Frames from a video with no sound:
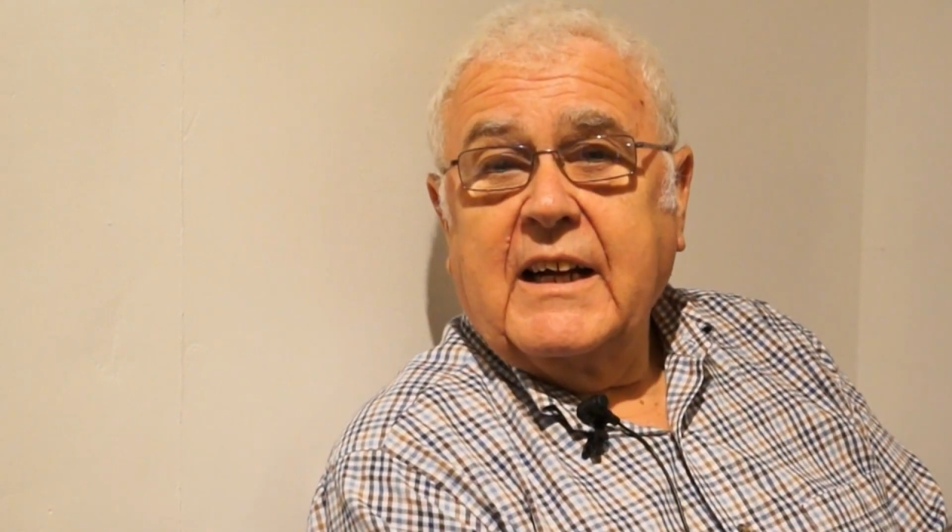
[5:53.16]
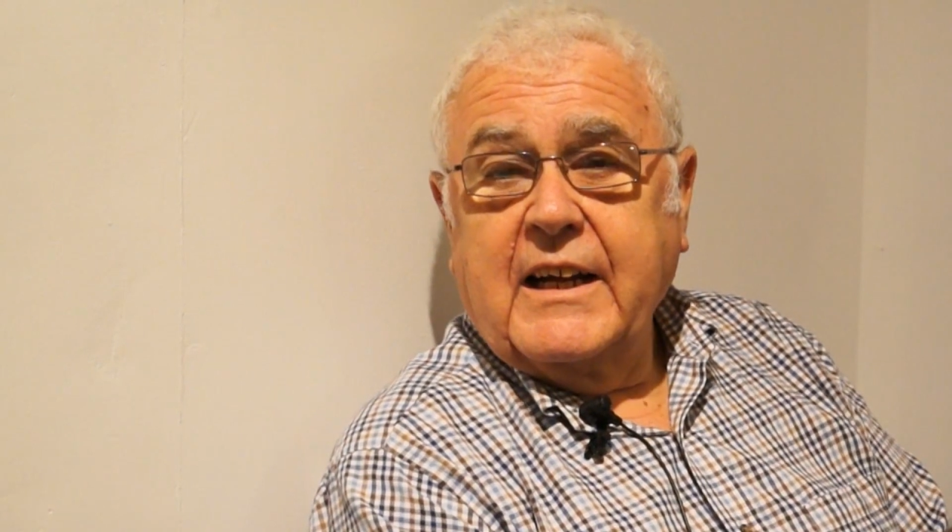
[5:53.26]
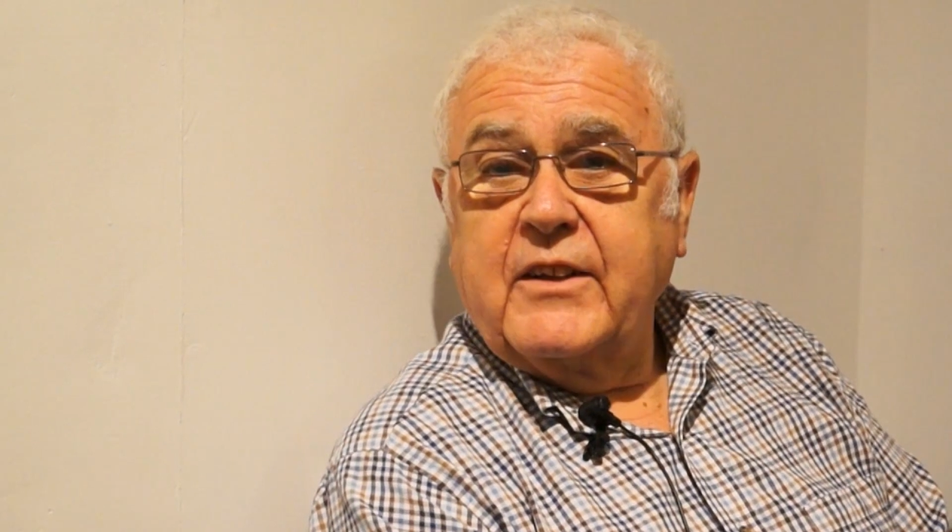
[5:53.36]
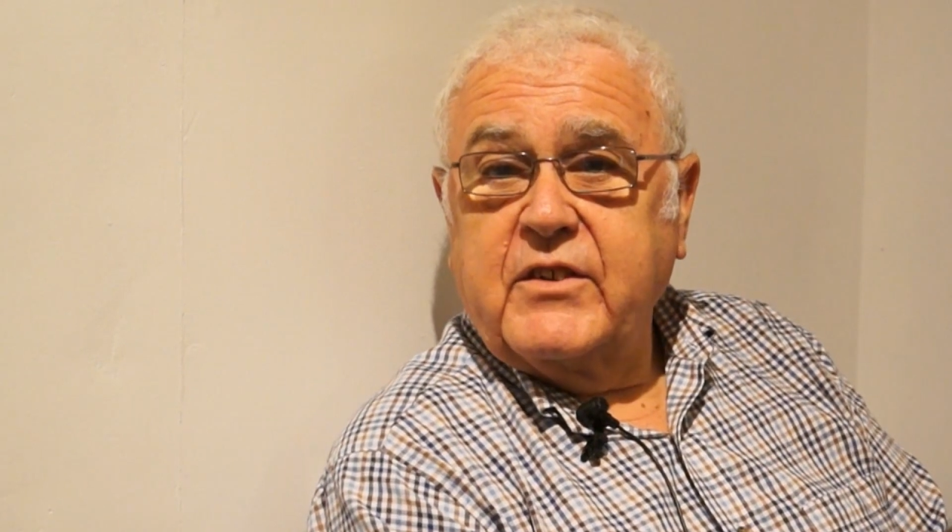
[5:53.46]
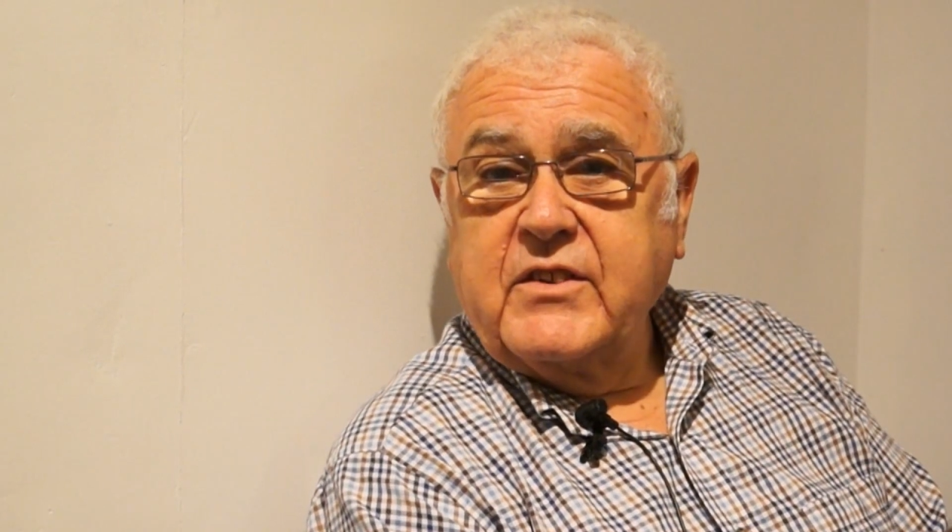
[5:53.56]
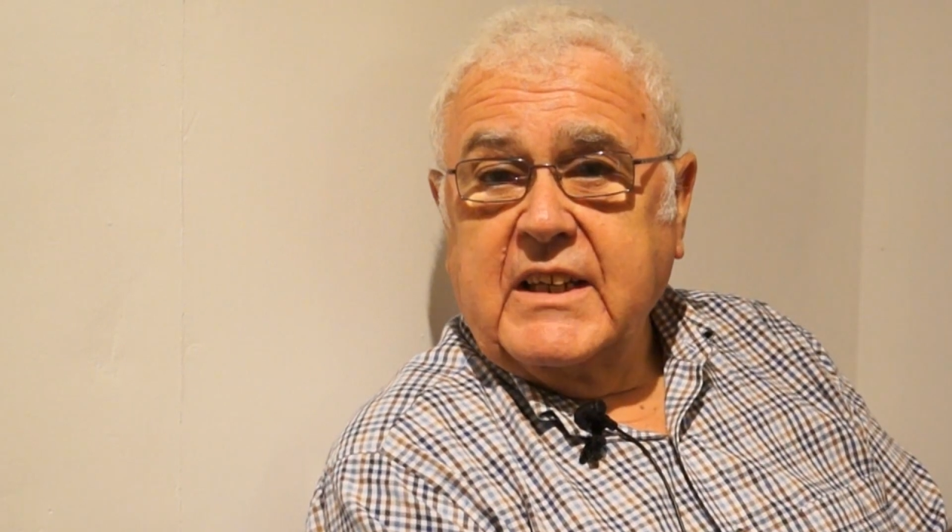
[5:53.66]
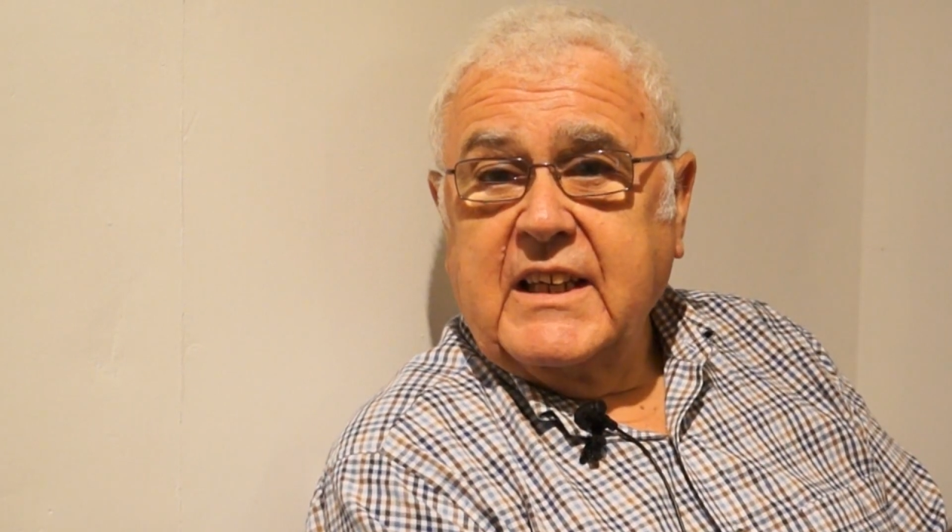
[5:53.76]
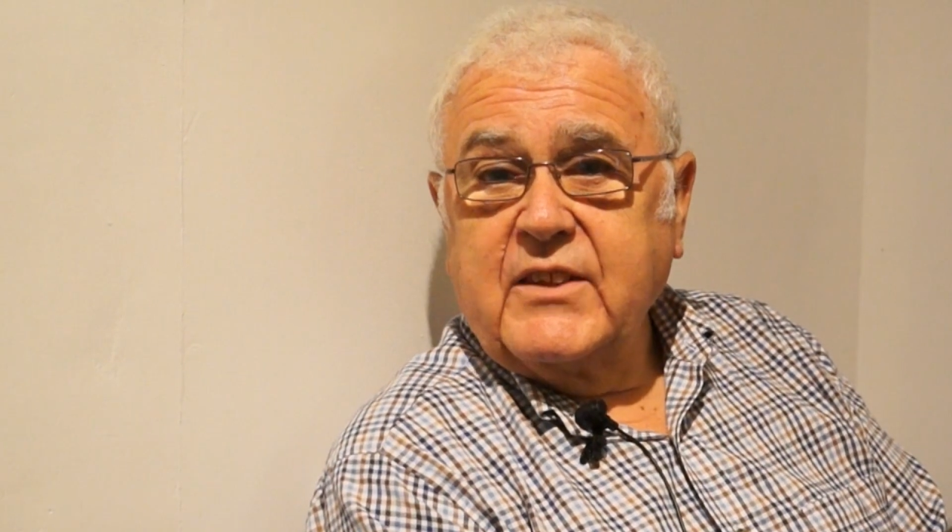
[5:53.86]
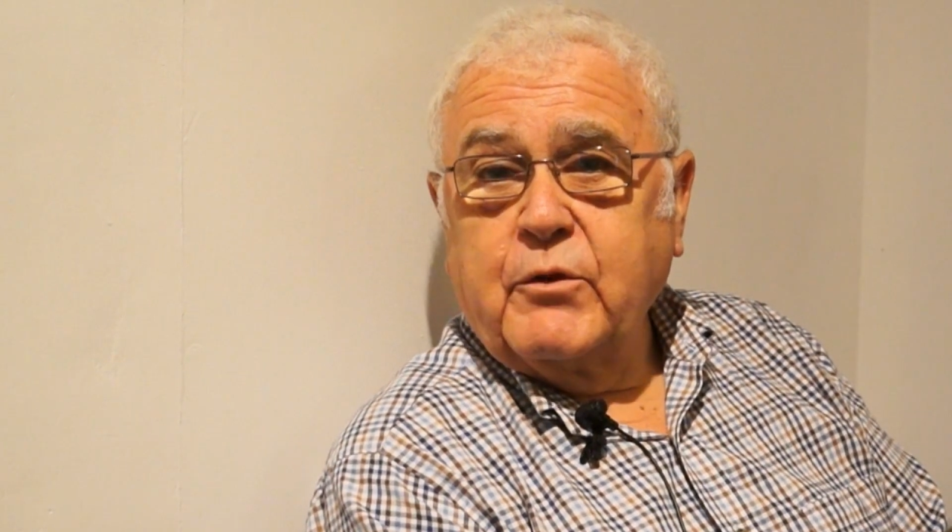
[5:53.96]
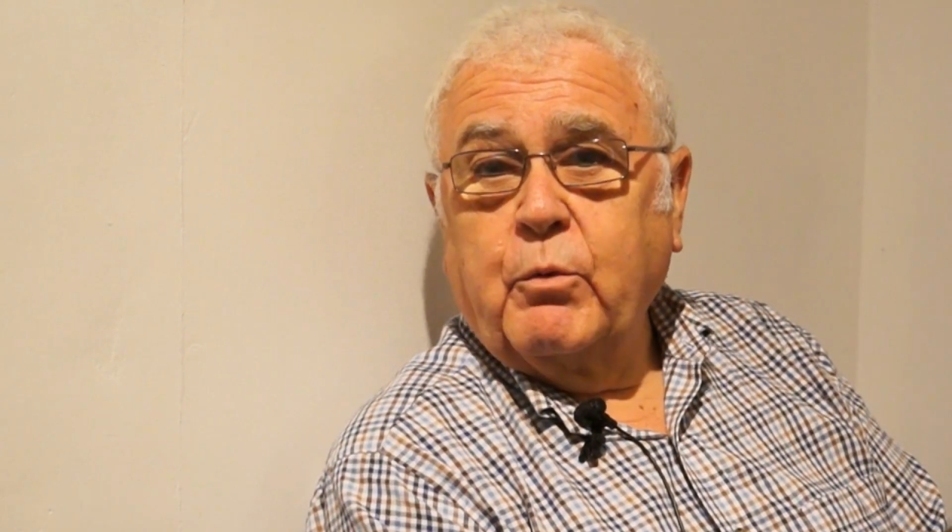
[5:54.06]
and the
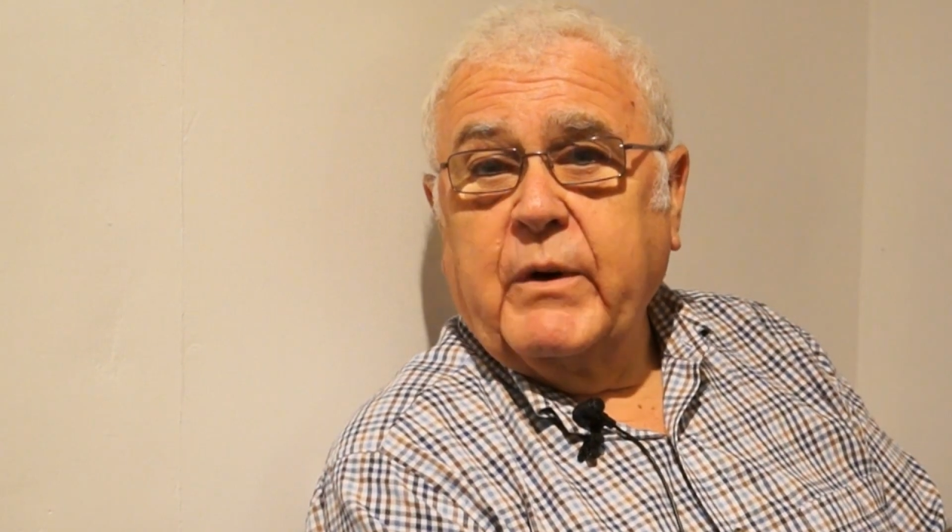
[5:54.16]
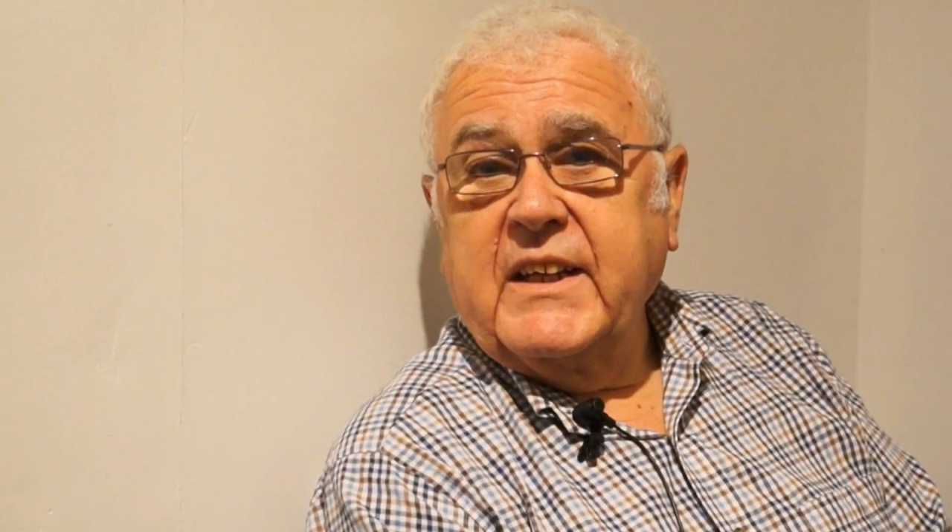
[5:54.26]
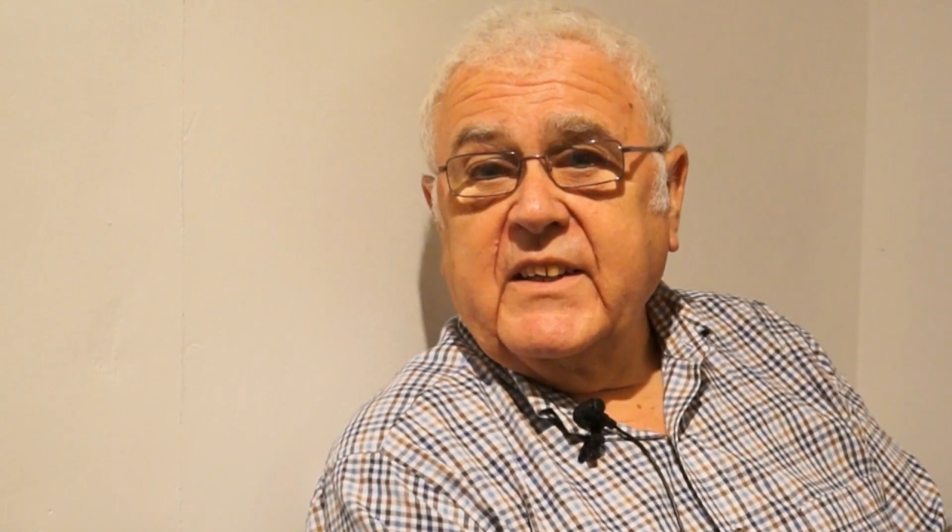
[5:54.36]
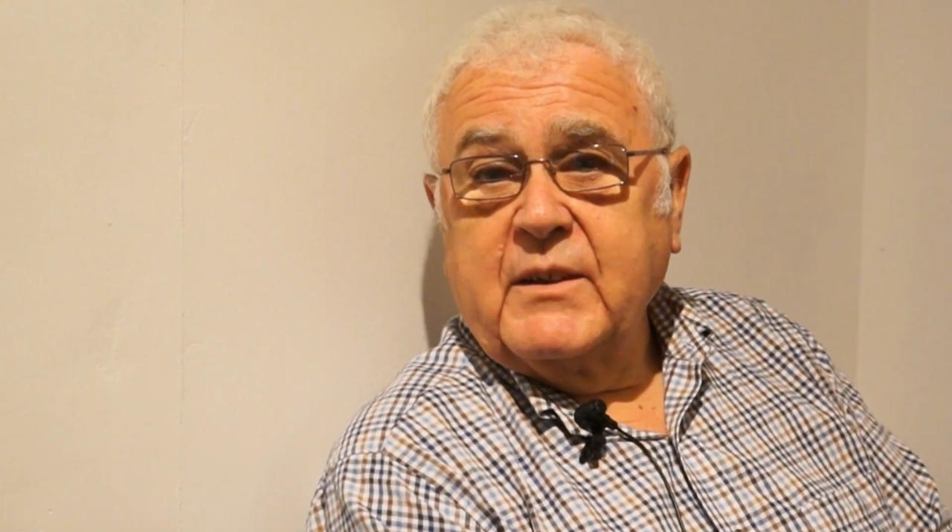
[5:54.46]
date when